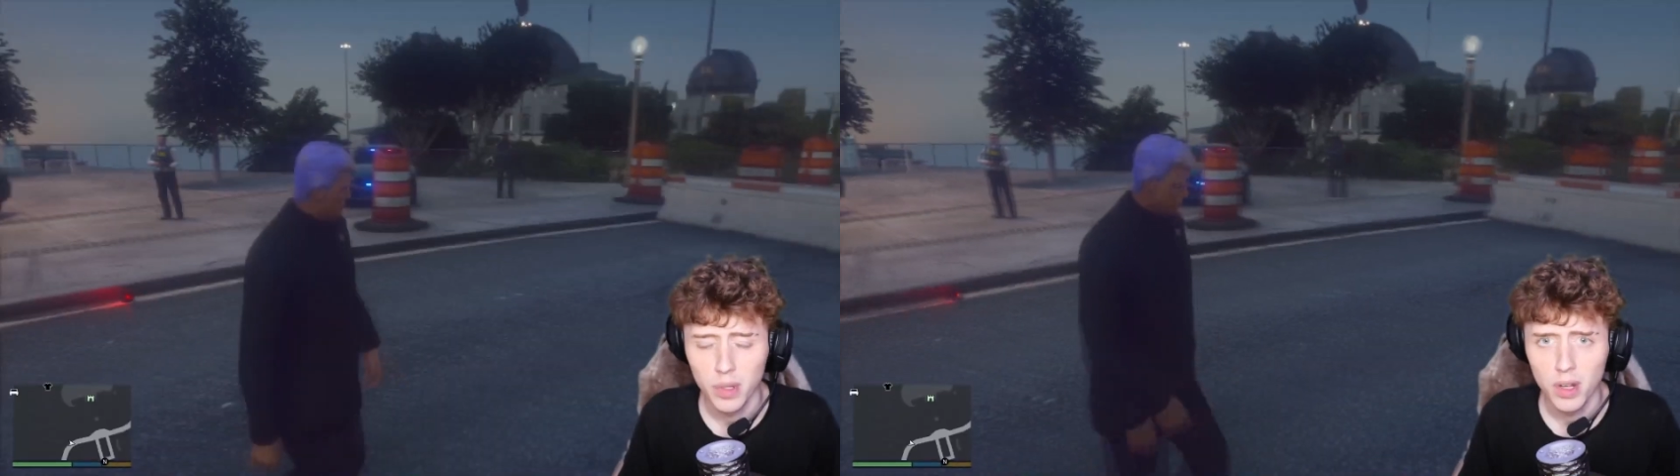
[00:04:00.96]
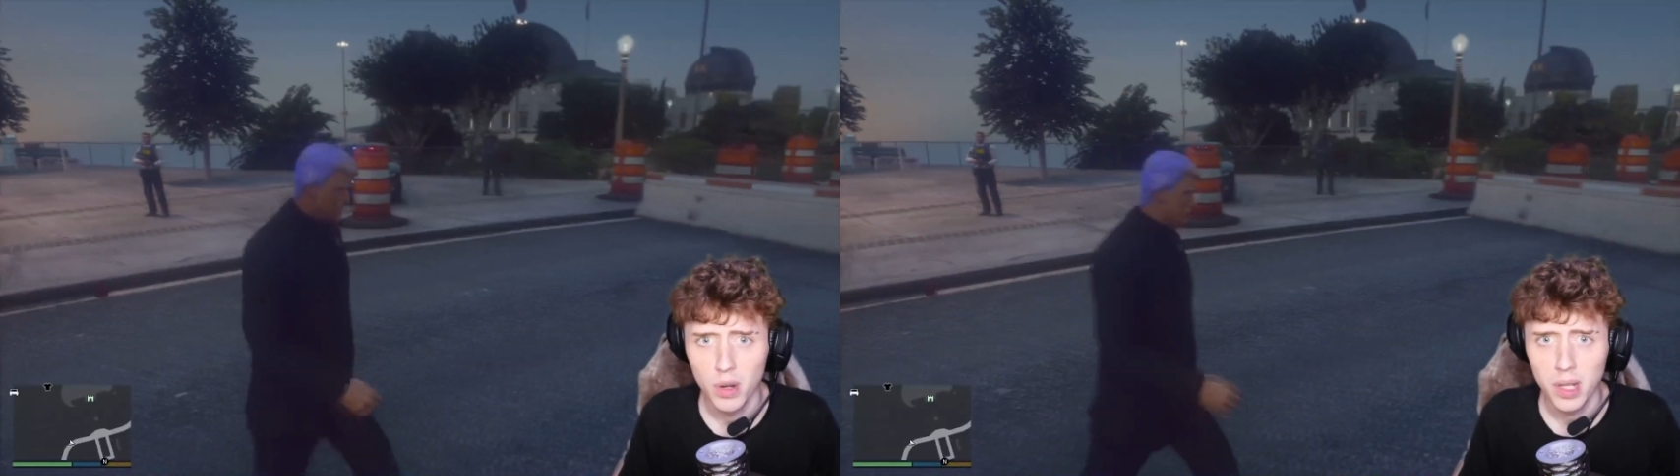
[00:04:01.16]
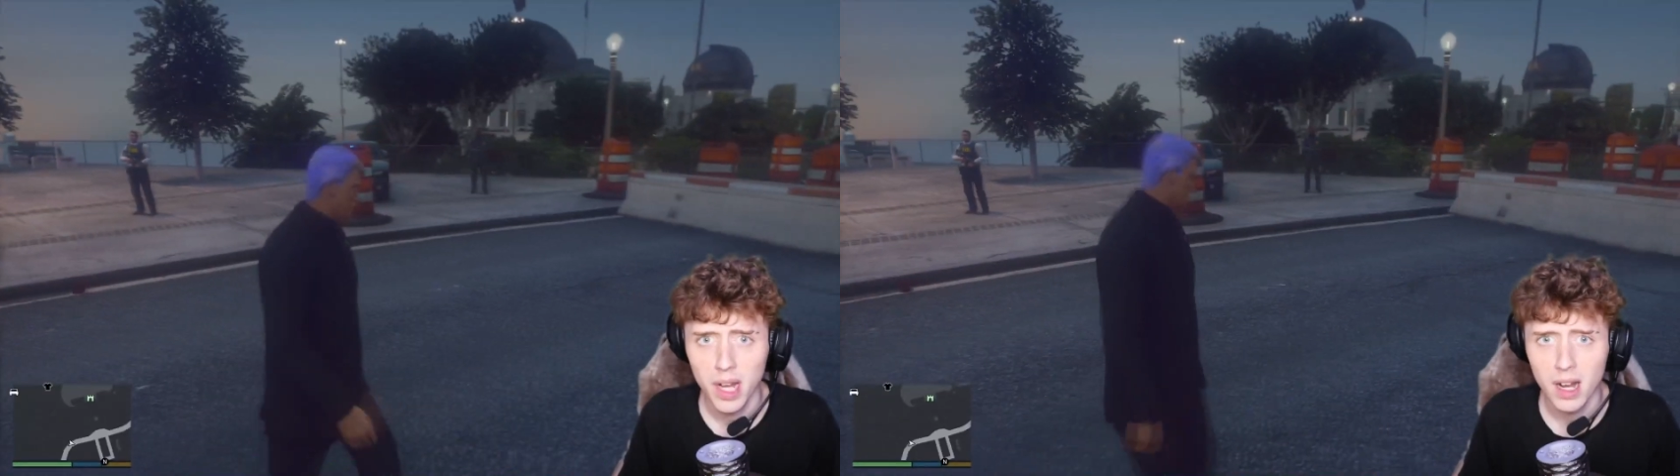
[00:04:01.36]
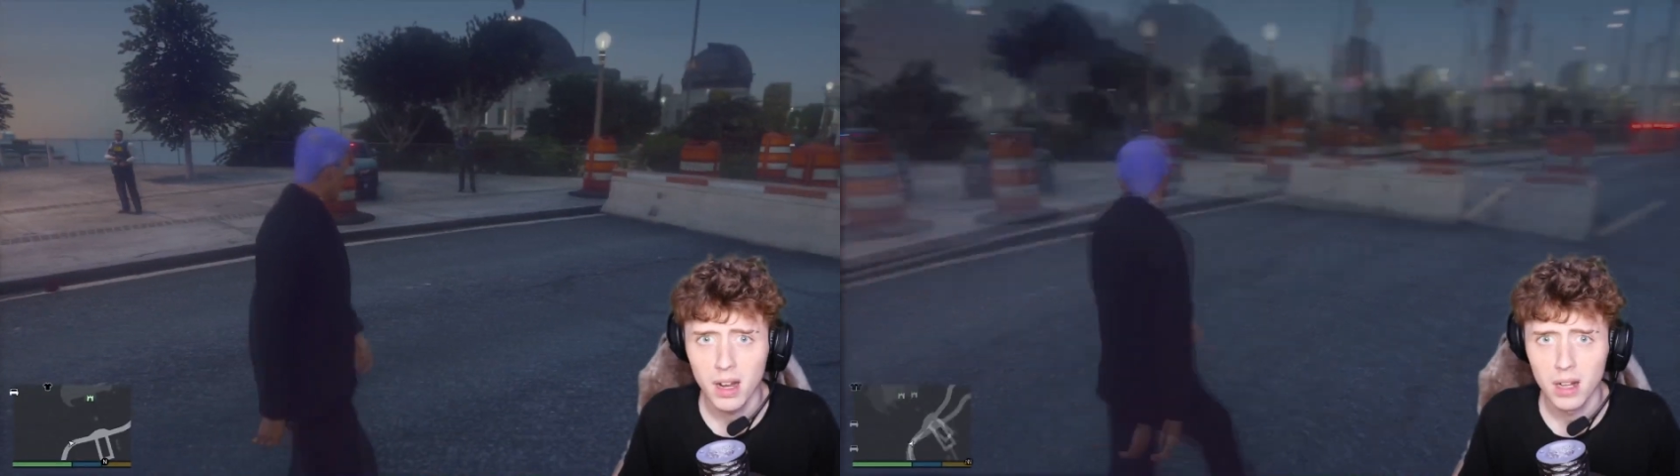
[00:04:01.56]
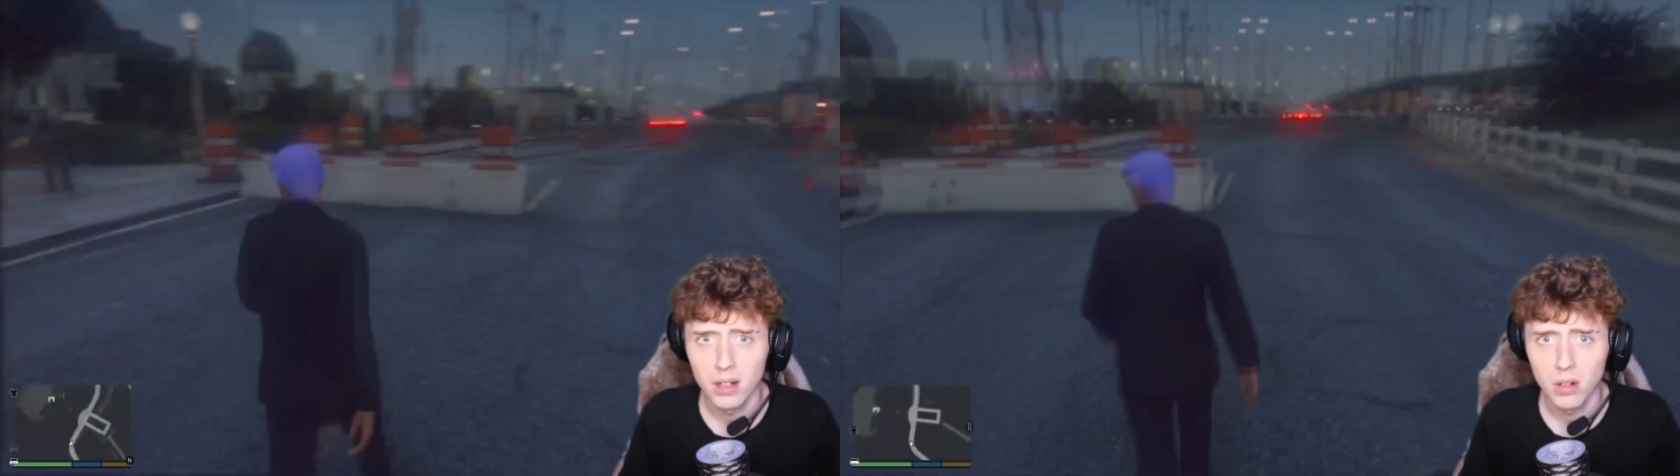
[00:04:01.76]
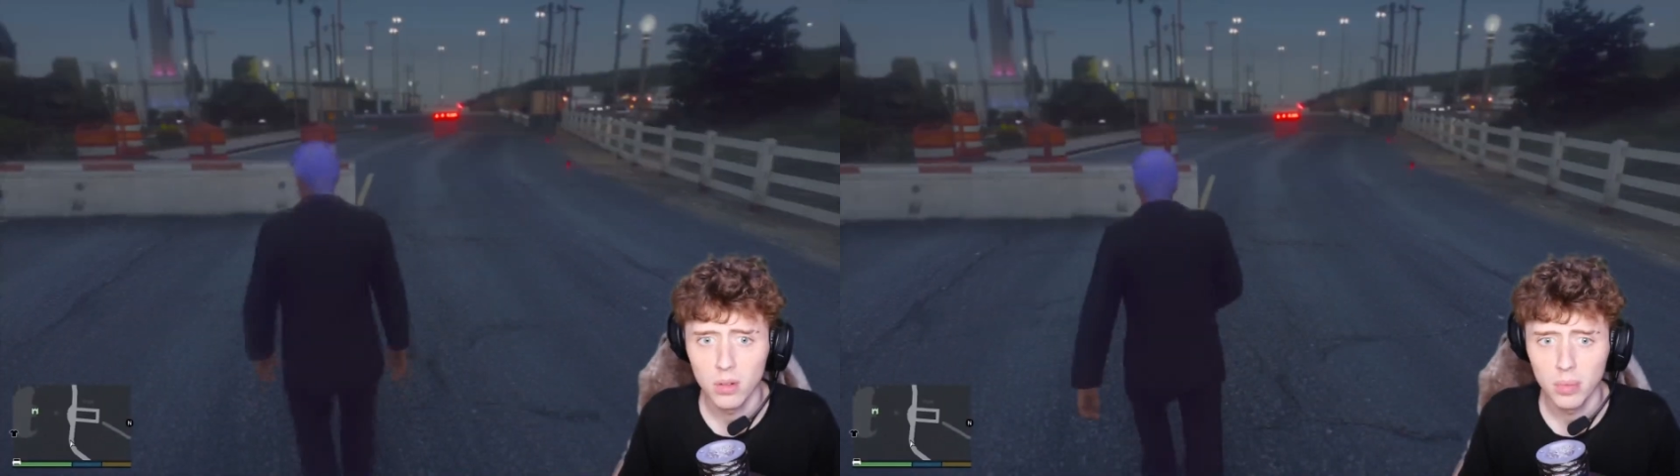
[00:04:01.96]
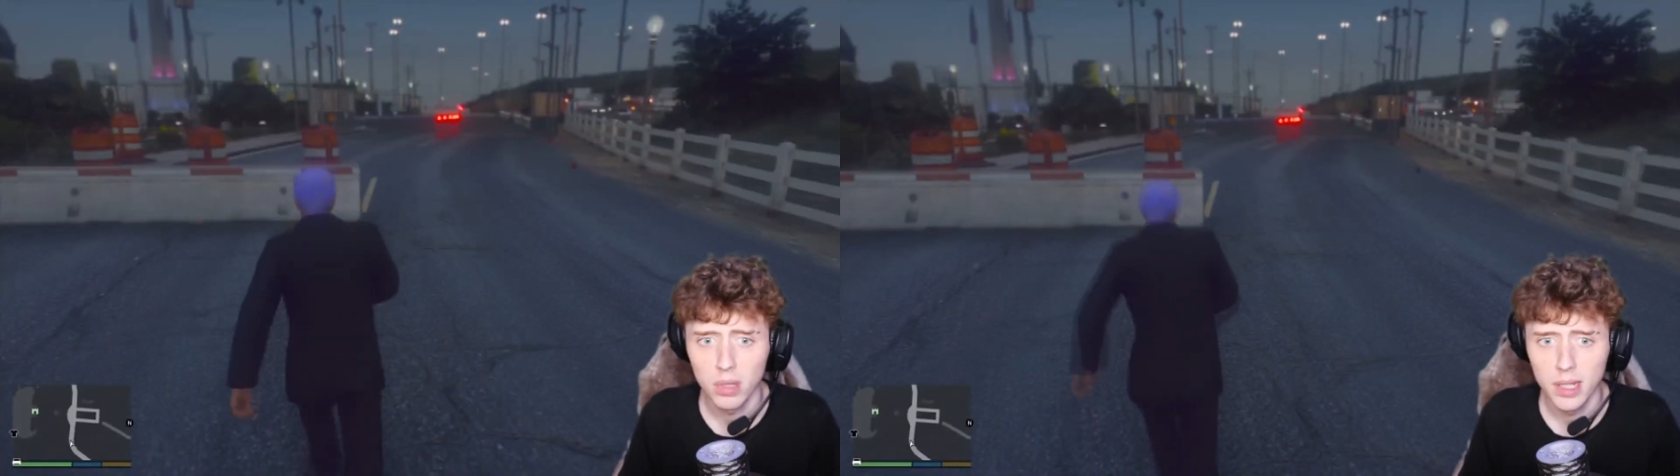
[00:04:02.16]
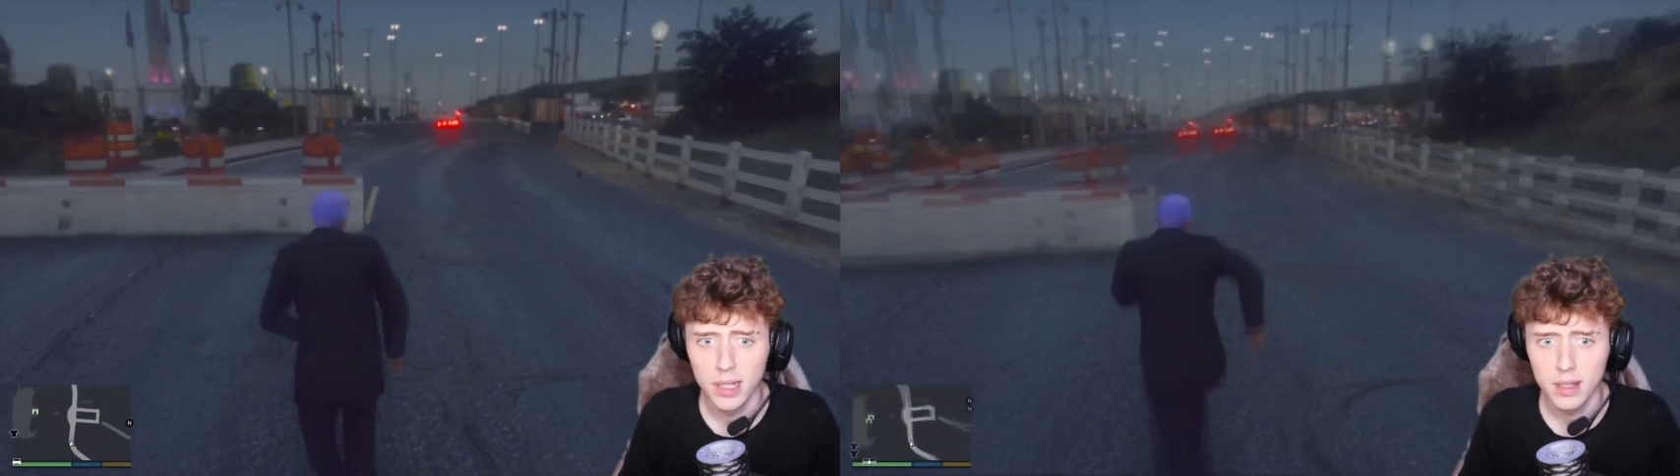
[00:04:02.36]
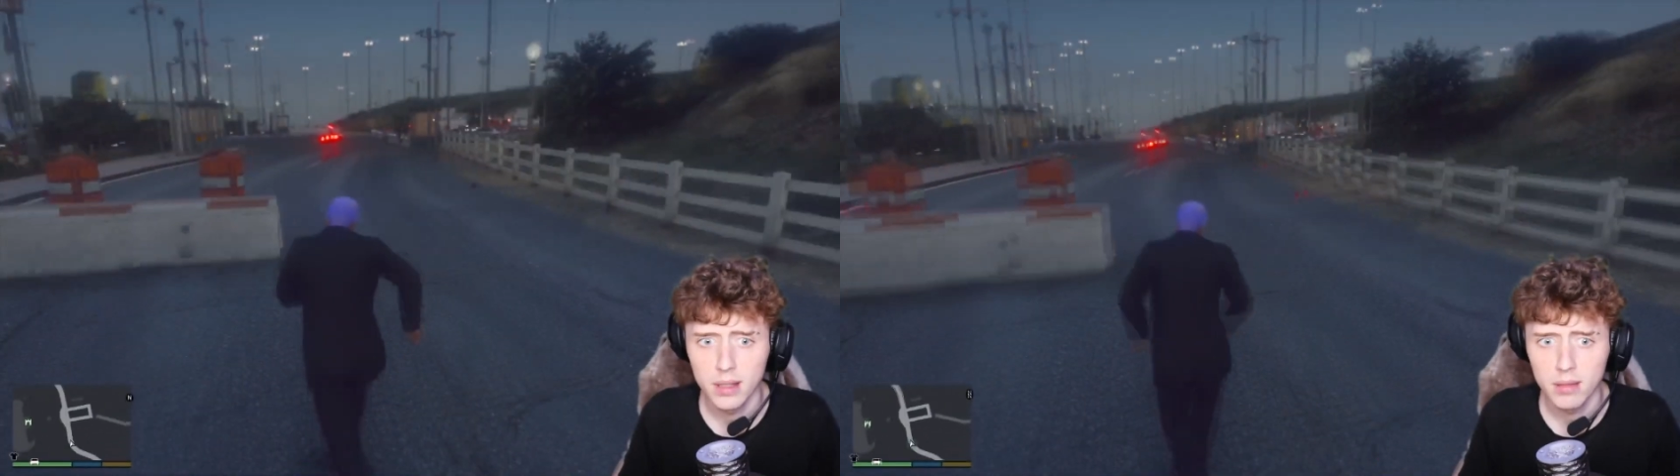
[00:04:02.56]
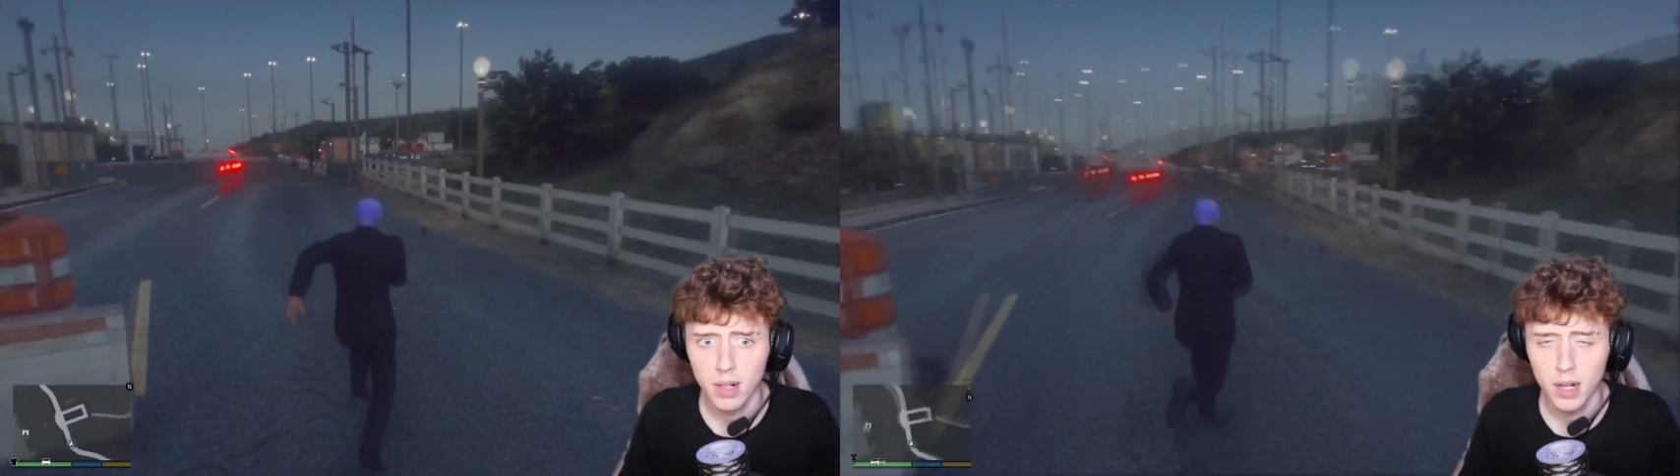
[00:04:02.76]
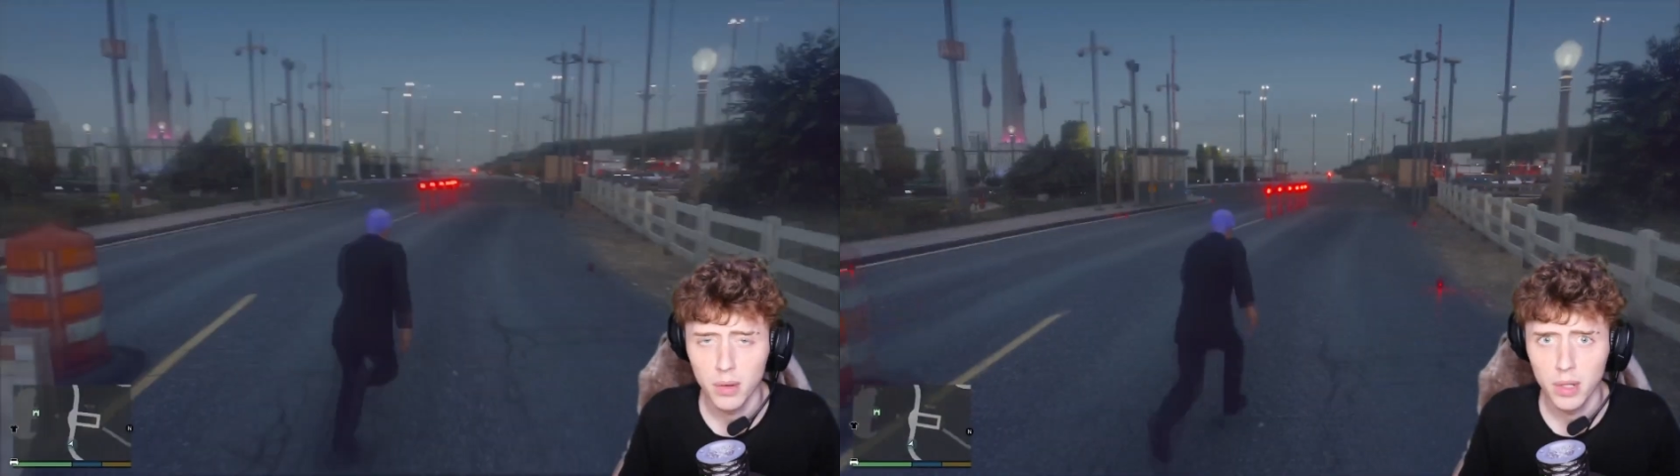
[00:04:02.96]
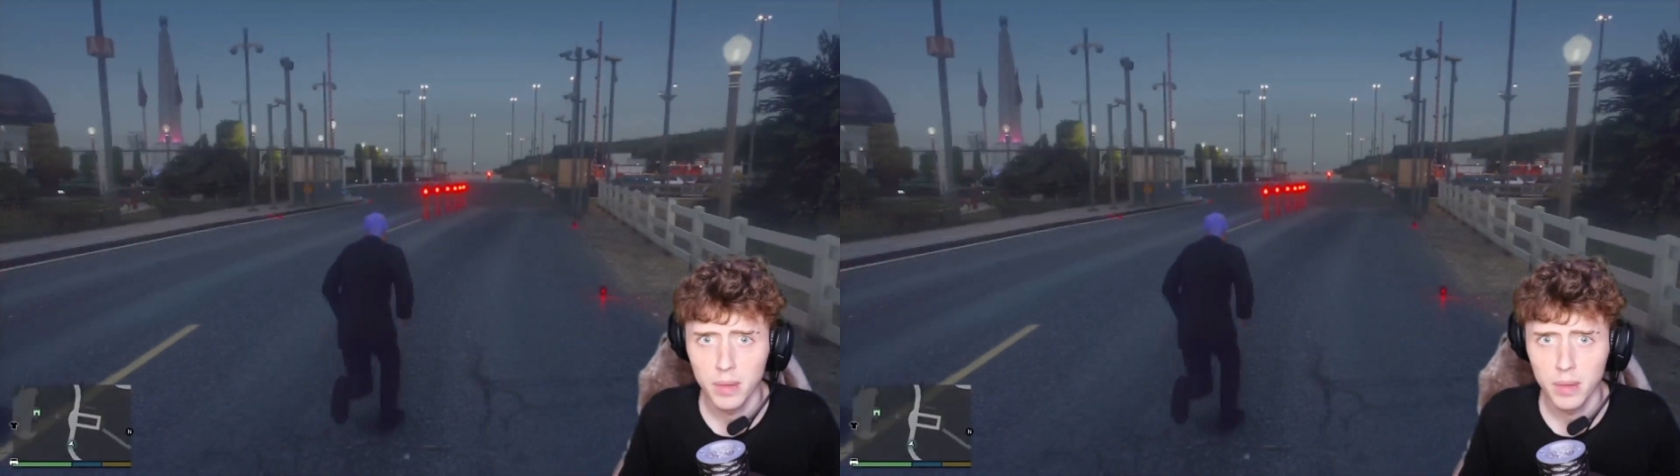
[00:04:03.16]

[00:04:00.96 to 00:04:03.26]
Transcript: with no car or police around